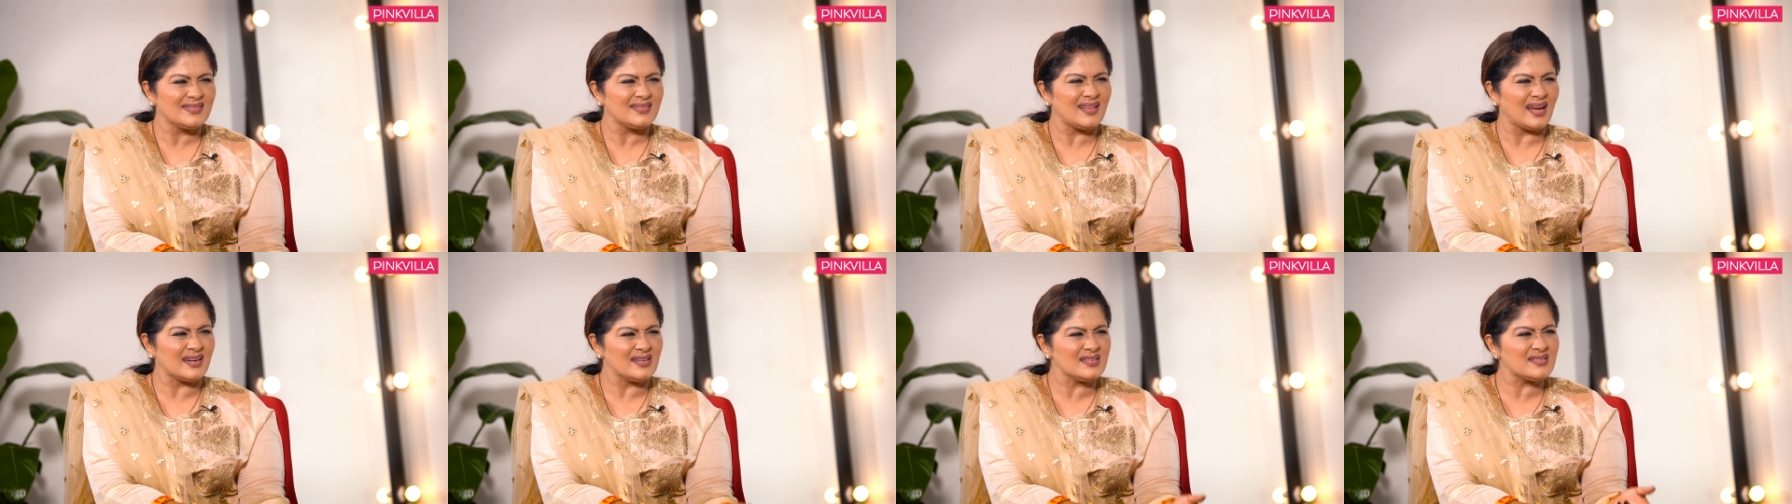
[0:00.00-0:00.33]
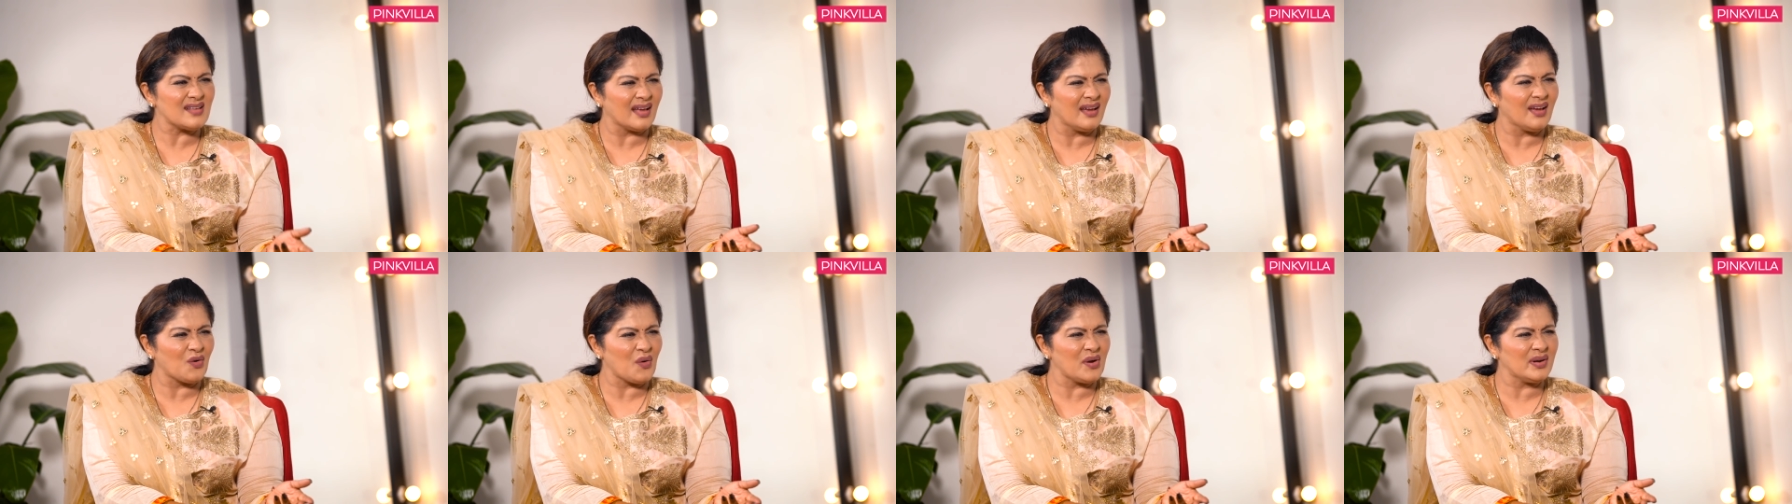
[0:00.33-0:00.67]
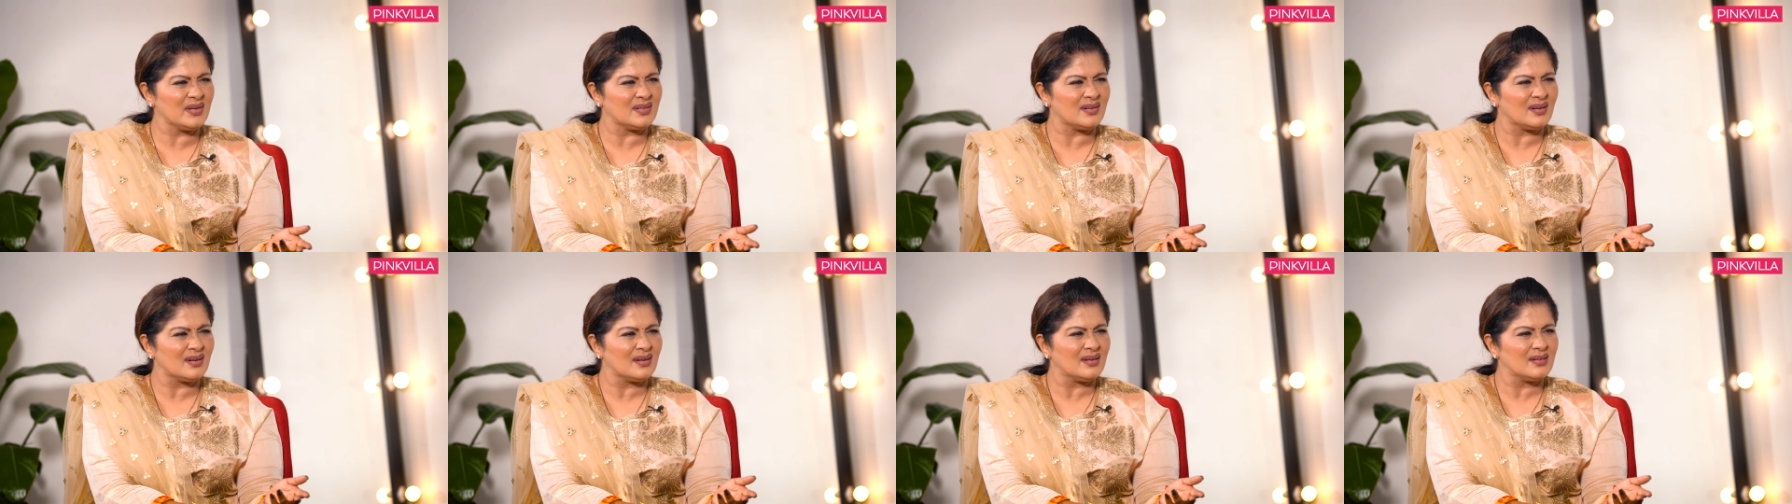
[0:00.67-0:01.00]
That is the
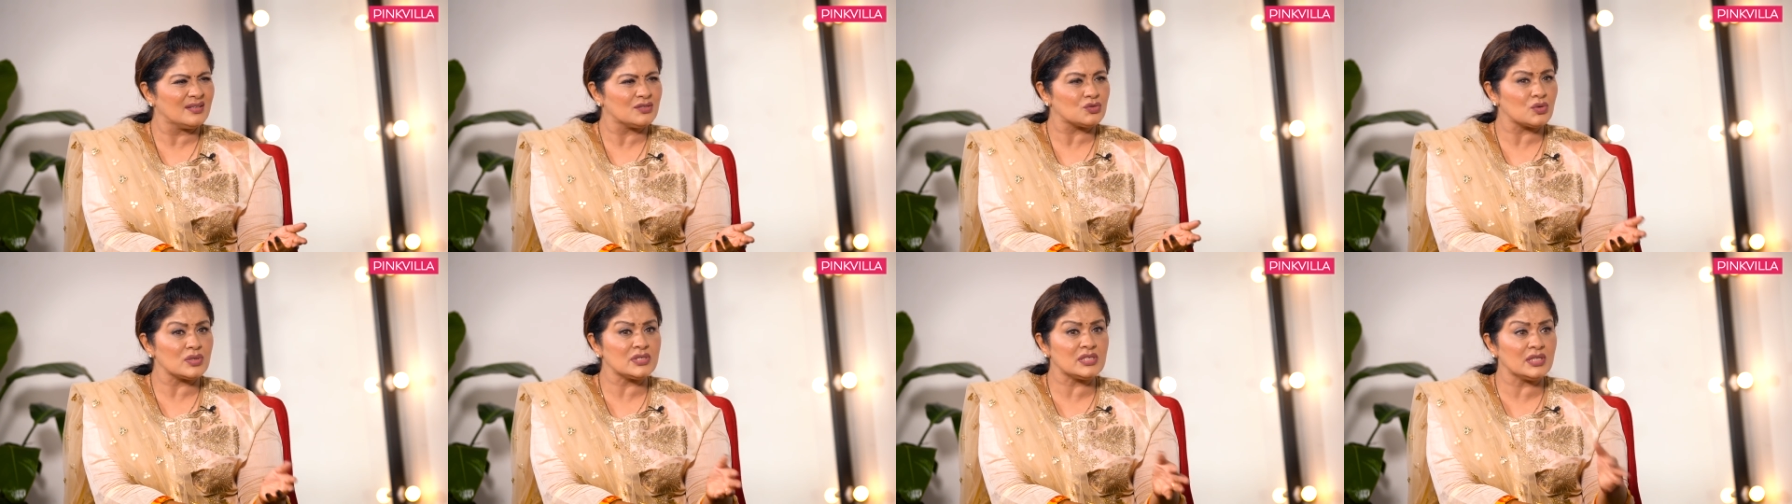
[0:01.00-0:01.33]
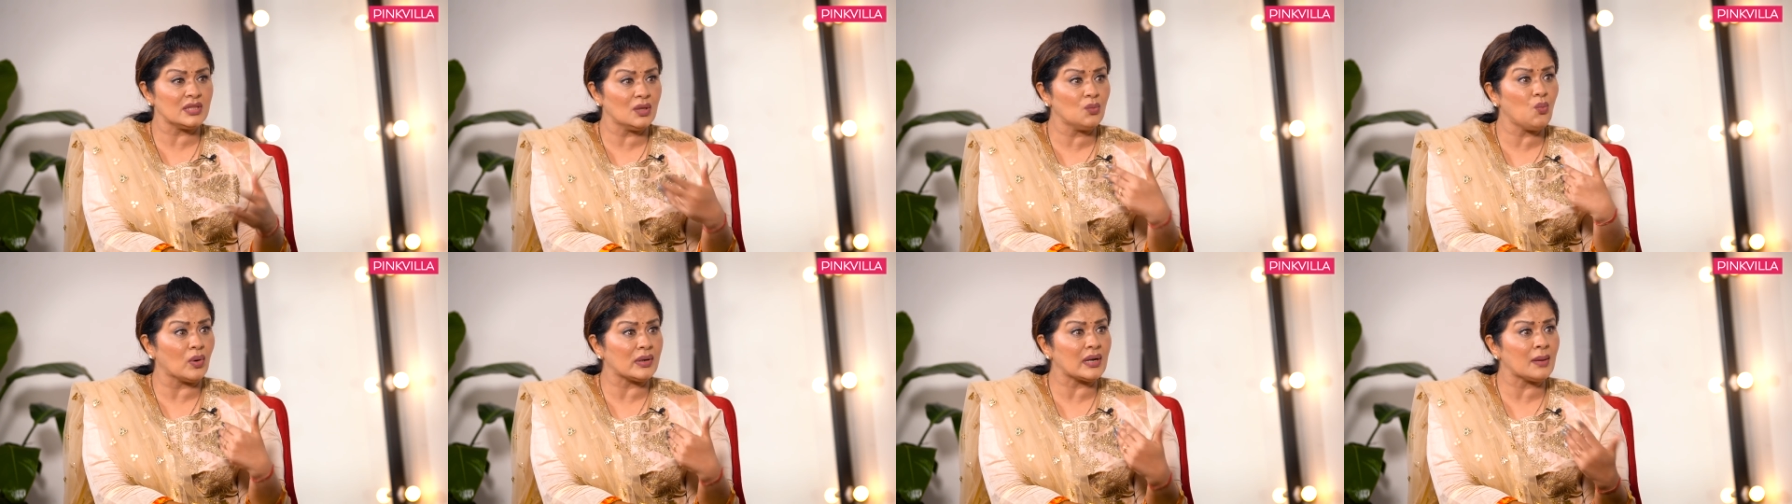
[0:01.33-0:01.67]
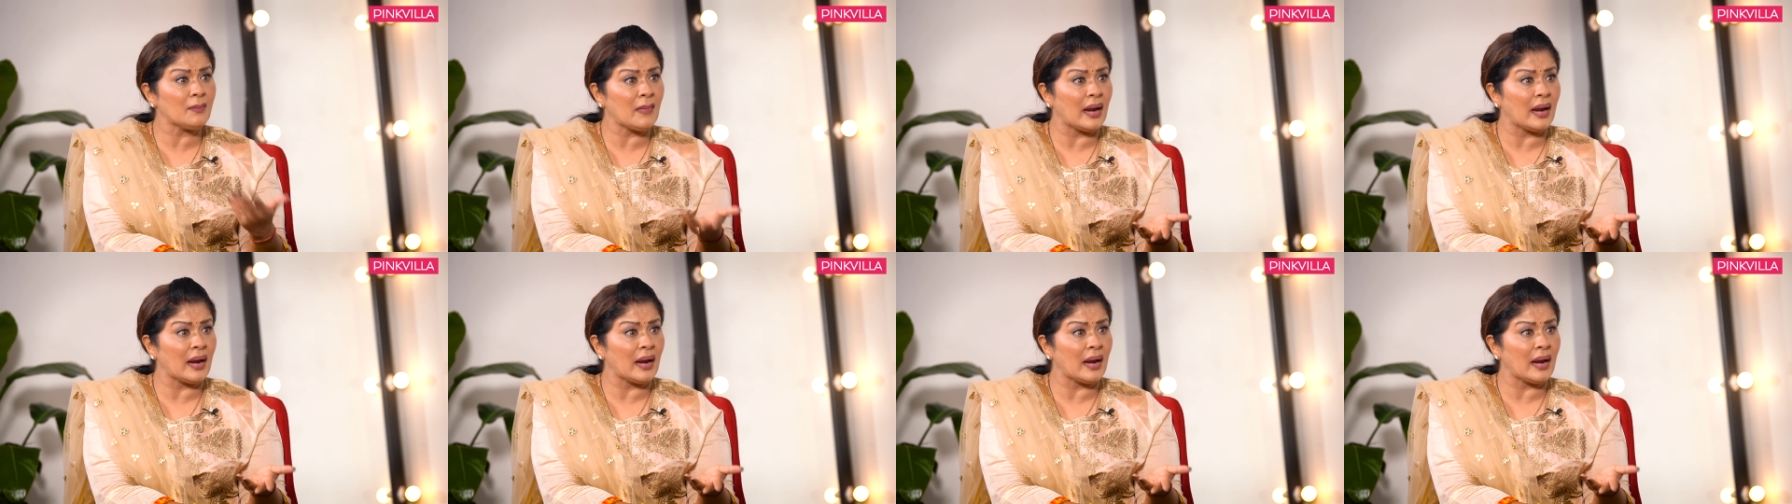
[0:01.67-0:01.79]
heroine. So I said, then what